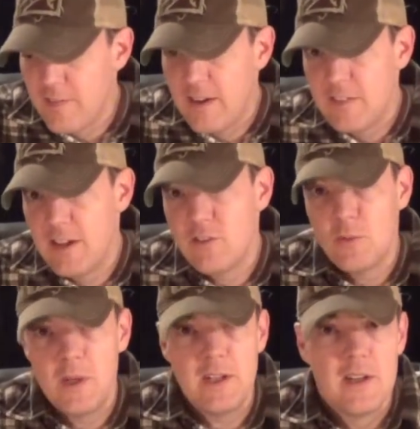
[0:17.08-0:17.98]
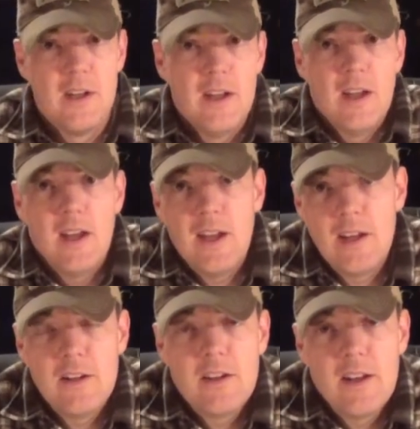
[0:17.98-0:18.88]
or 5 days a week
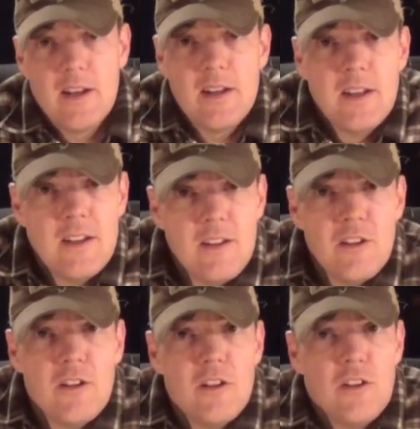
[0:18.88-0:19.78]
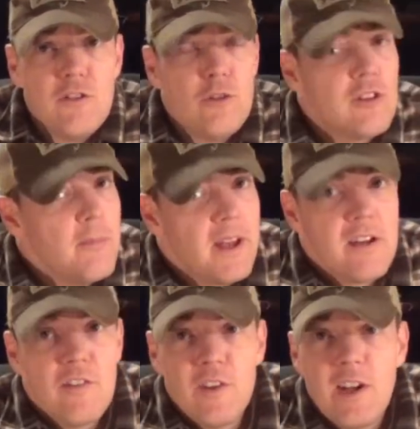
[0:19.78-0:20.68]
and shoots
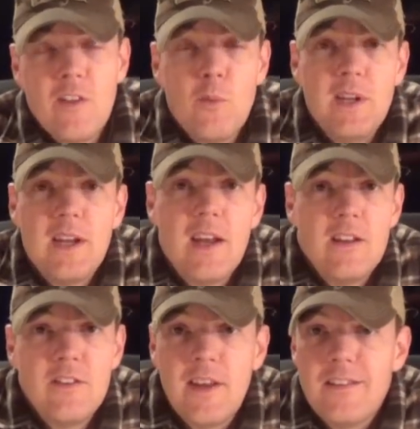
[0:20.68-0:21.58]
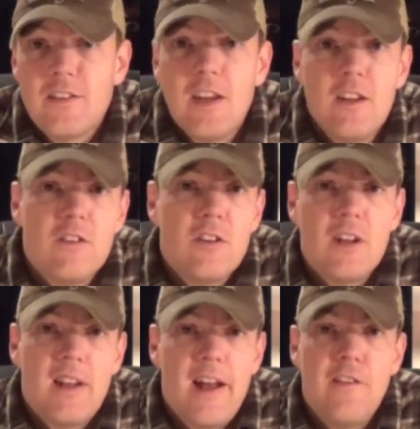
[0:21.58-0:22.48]
competitively on the weekends, has kids and
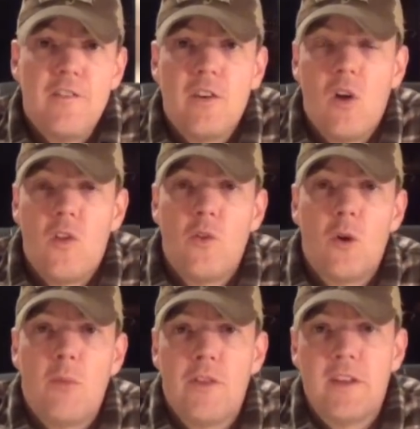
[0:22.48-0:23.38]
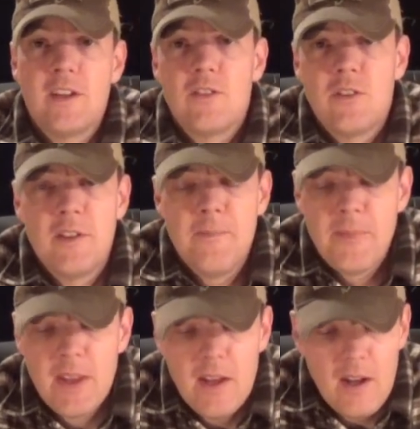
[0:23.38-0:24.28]
a life and all the normal things. And
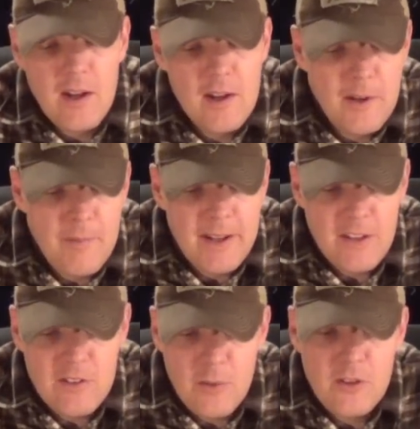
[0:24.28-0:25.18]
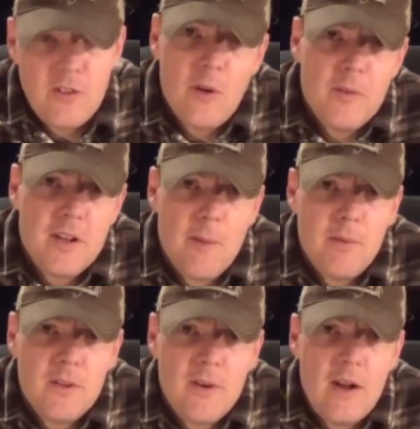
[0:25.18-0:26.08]
I guess I want to start with a
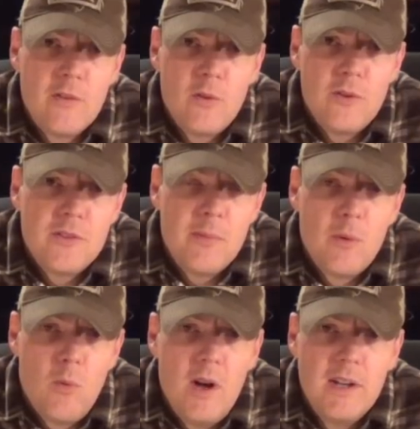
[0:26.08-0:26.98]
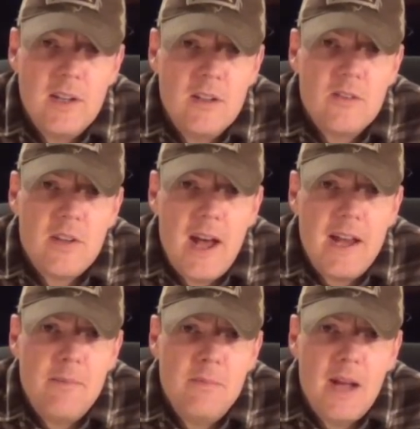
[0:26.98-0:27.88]
couple of ground rules. Number one is
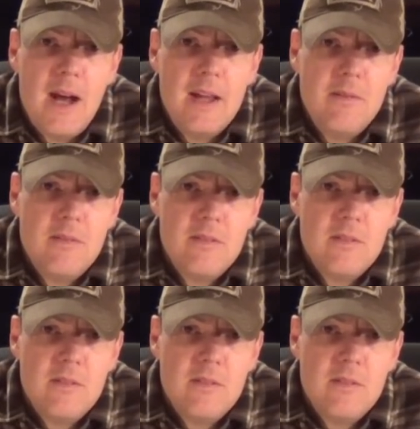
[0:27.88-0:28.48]
I am not